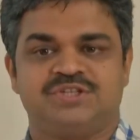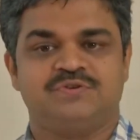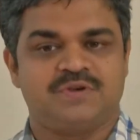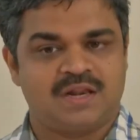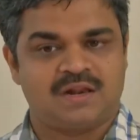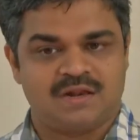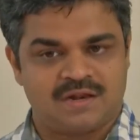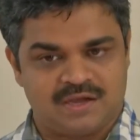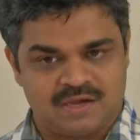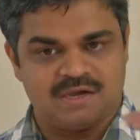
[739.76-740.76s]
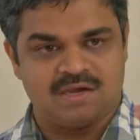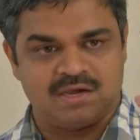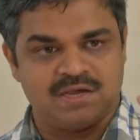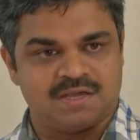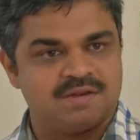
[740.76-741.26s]
you tell.
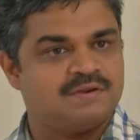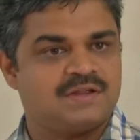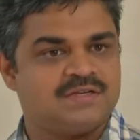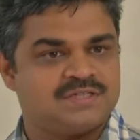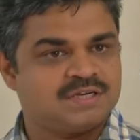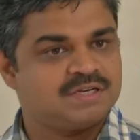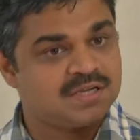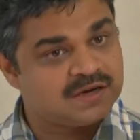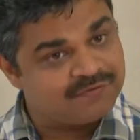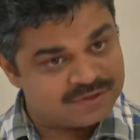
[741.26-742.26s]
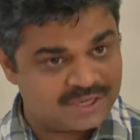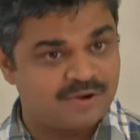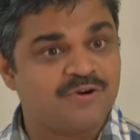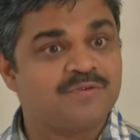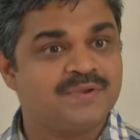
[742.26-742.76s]
I can construct a graph which
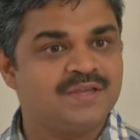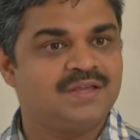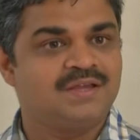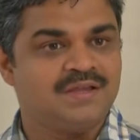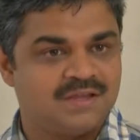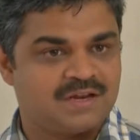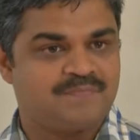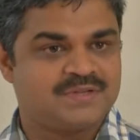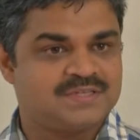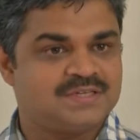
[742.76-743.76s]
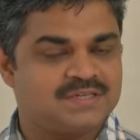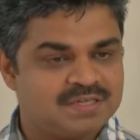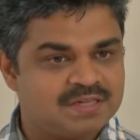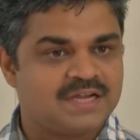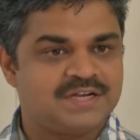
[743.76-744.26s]
cannot be represented
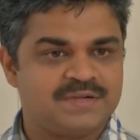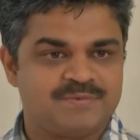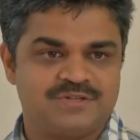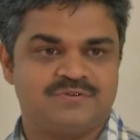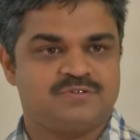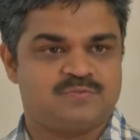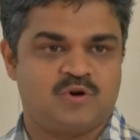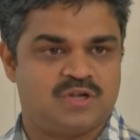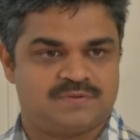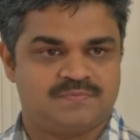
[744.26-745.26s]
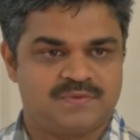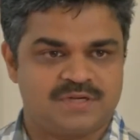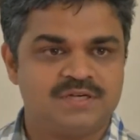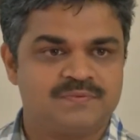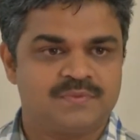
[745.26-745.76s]
in that dimension or smaller,
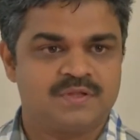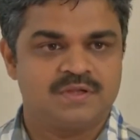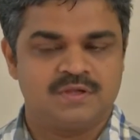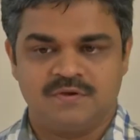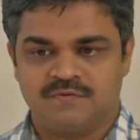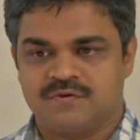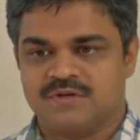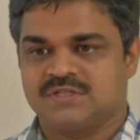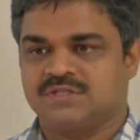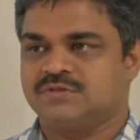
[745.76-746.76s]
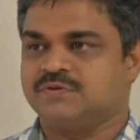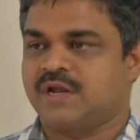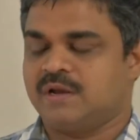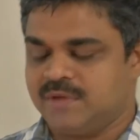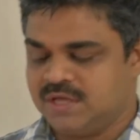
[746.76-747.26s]
right? For instance, you
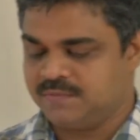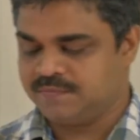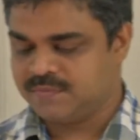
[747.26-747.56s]
tell me